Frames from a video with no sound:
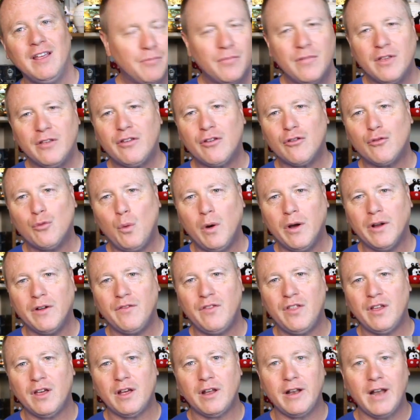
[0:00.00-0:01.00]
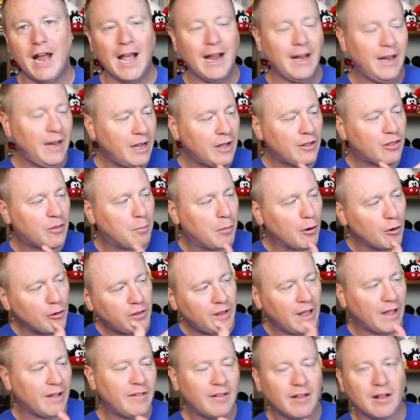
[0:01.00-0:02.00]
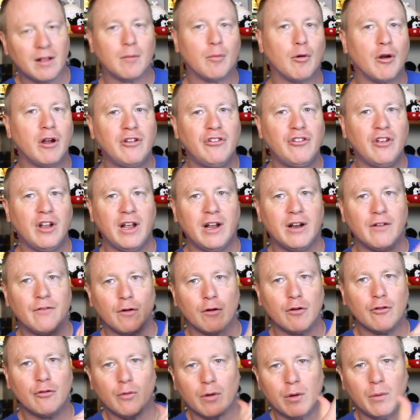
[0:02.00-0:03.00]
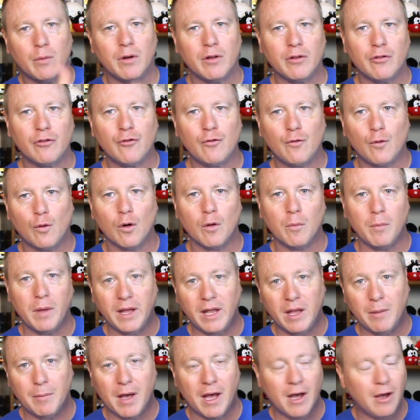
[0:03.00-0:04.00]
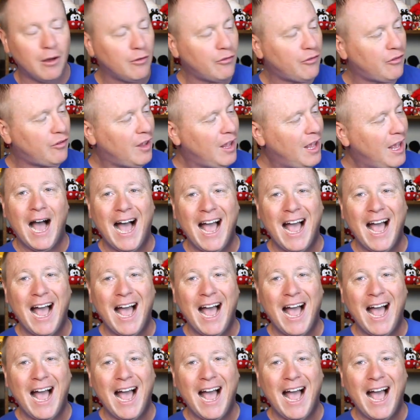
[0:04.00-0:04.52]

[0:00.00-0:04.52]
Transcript: This is one of the 90th birthday celebration anniversary ones for Mickey Mouse.